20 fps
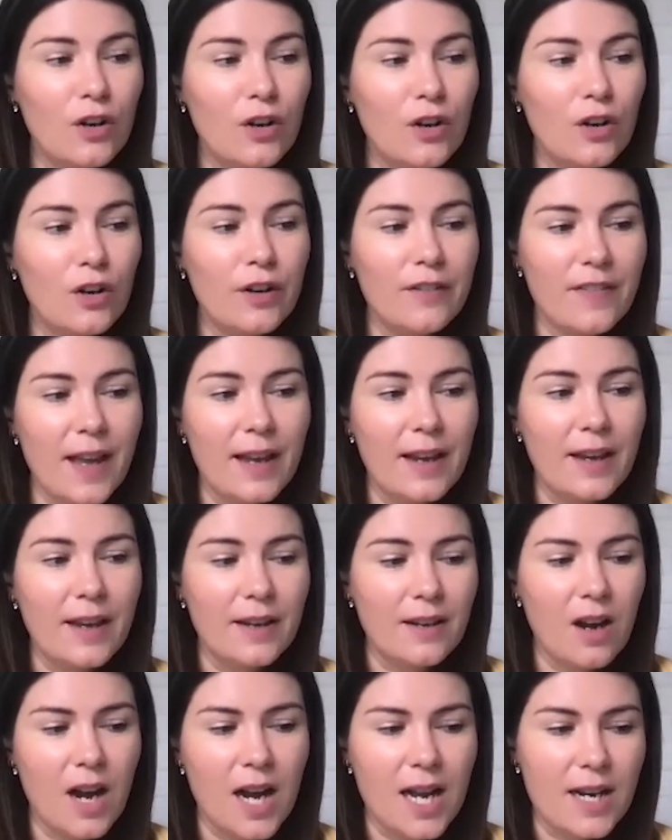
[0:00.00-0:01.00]
or if
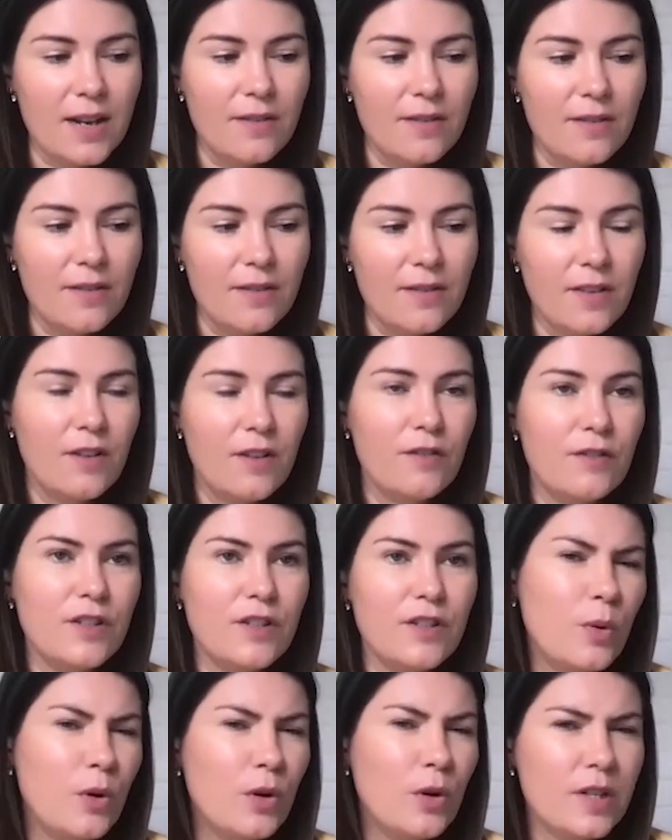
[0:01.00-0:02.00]
they kind of
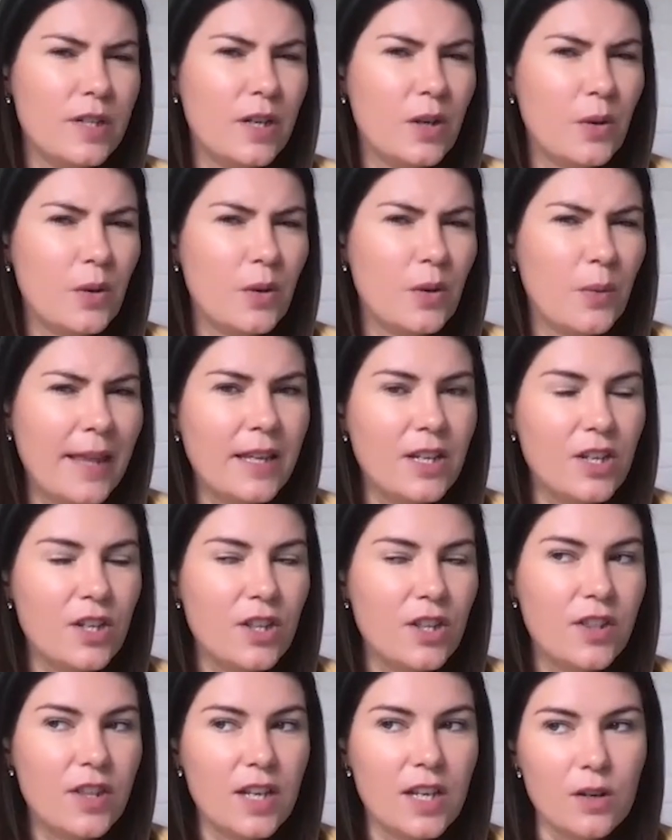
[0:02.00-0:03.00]
respond in a way that
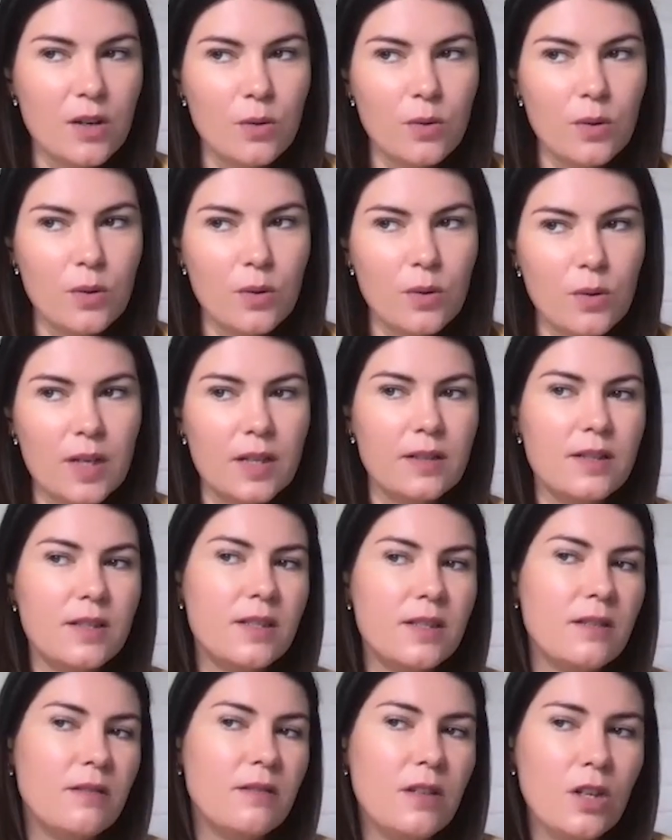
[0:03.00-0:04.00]
you think
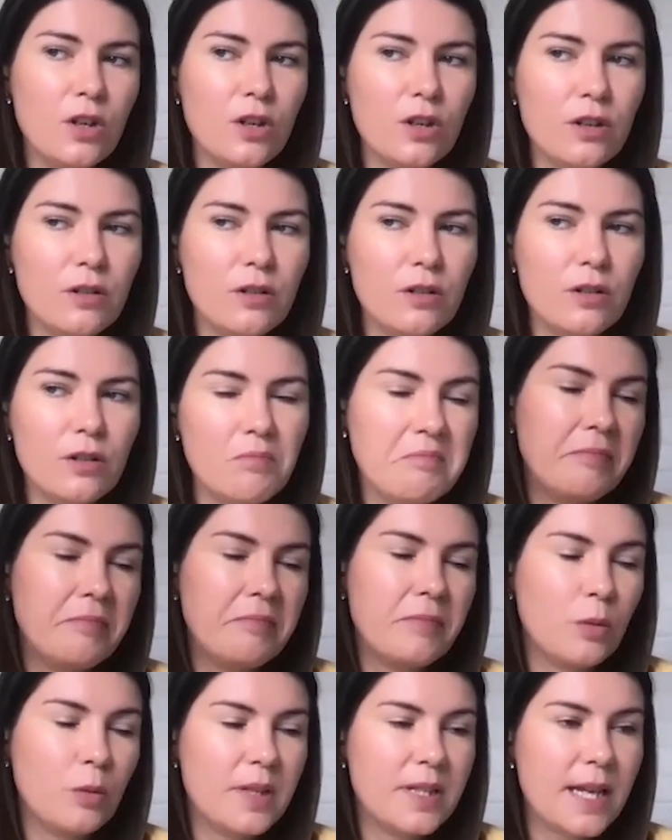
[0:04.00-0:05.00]
is, you know,
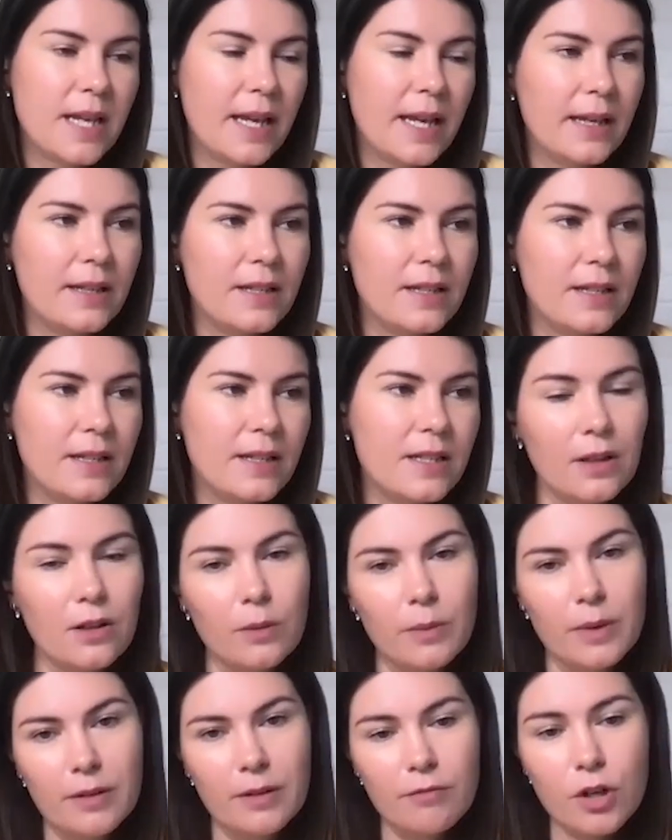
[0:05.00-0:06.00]
could be taken to be a
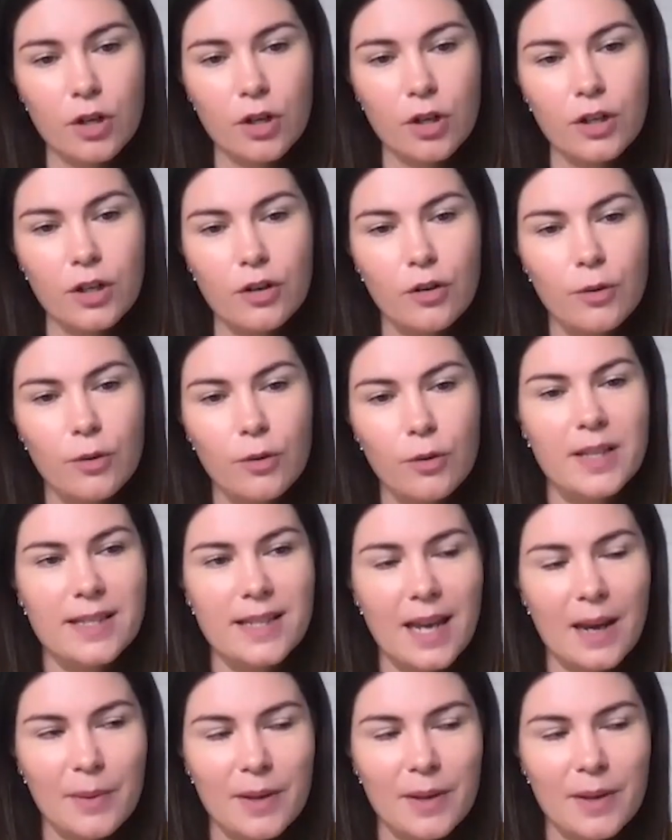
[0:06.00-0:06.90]
little bit rude or a bit